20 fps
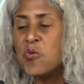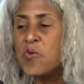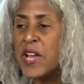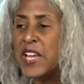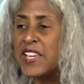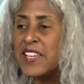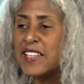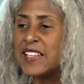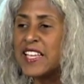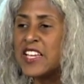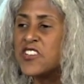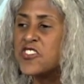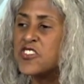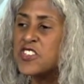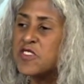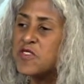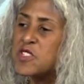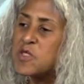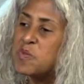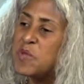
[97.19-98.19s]

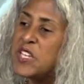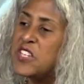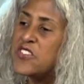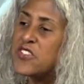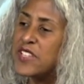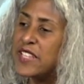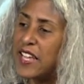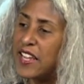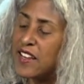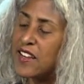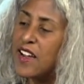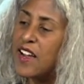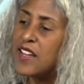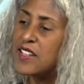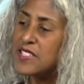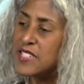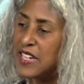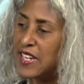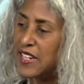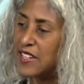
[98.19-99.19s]
regulation of speech in that
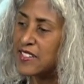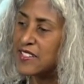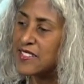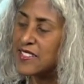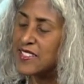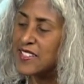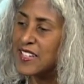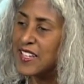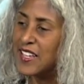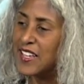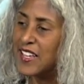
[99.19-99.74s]
context.